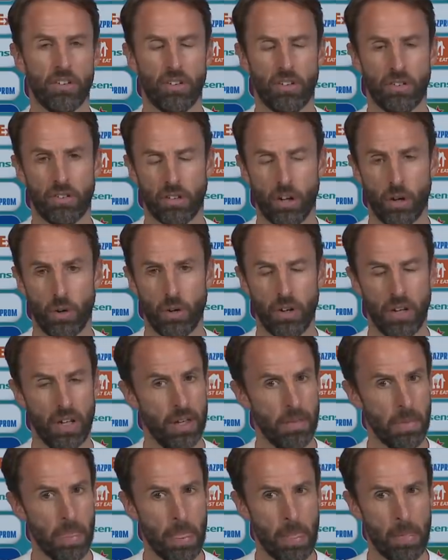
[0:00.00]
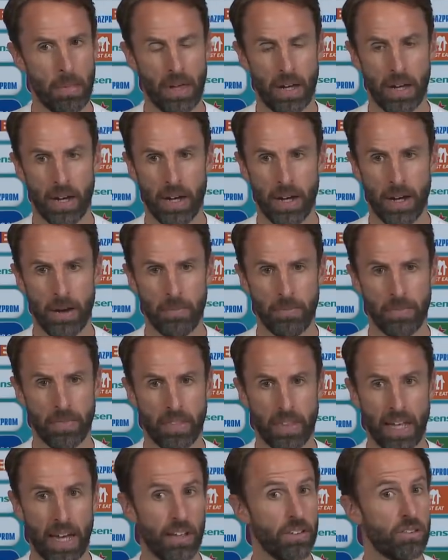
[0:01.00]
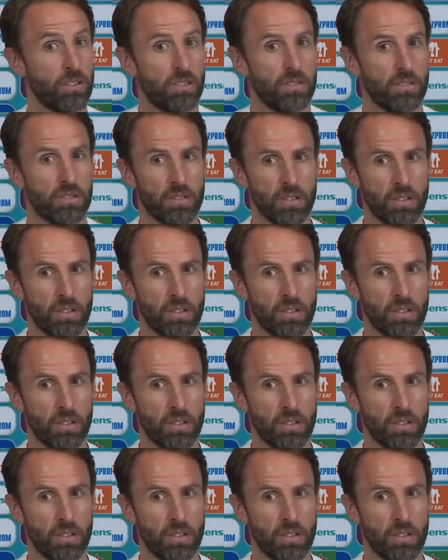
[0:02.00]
So that's